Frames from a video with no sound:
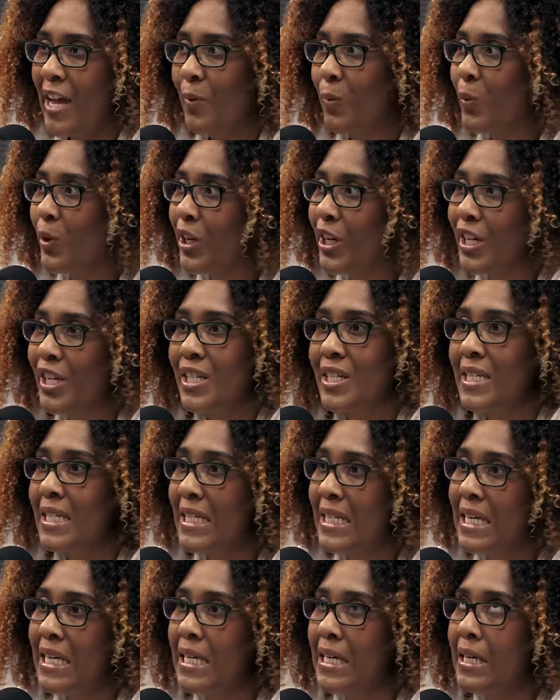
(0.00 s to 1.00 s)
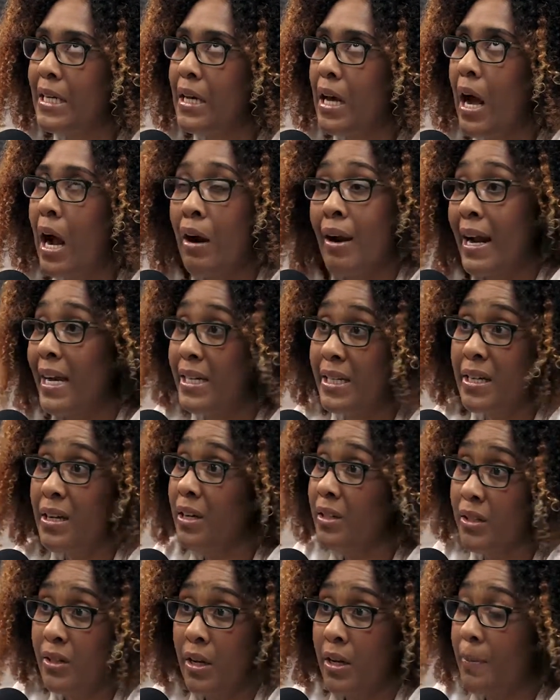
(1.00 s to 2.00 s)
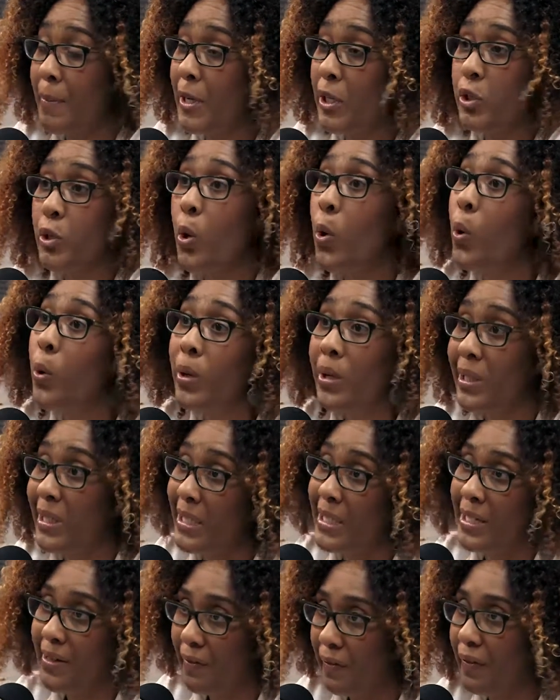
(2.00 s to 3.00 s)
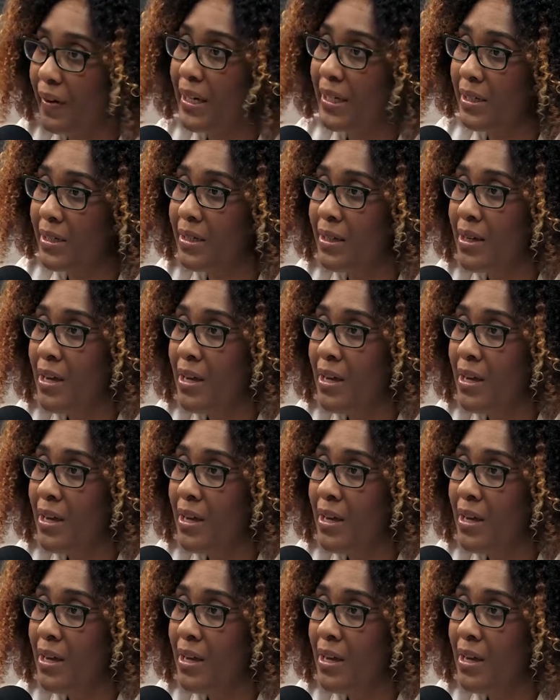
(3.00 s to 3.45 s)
And we're going to see our ideas are going to be totally different.